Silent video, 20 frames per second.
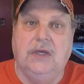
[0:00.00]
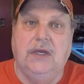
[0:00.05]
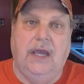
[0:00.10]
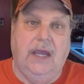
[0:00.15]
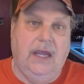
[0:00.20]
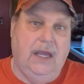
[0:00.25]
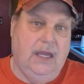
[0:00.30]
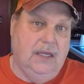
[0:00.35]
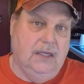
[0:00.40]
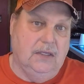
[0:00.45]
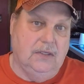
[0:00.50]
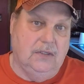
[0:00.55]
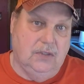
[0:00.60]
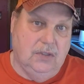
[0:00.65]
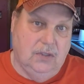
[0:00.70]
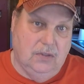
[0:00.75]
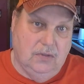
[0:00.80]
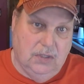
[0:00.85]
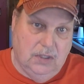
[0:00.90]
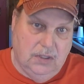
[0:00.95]
And
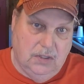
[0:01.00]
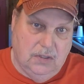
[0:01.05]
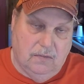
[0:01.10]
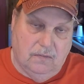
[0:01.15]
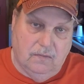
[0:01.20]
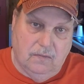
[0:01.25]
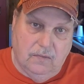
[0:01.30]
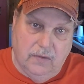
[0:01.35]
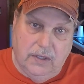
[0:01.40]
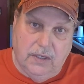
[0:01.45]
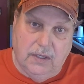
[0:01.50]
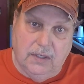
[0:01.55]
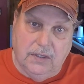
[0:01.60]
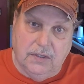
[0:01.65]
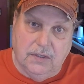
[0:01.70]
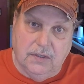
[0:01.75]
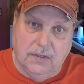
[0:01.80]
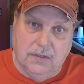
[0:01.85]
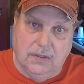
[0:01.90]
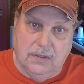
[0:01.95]
you need a really
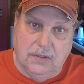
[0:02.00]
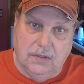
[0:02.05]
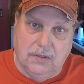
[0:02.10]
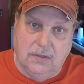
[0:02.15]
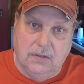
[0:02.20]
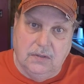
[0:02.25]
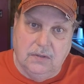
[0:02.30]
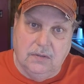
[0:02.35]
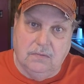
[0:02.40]
good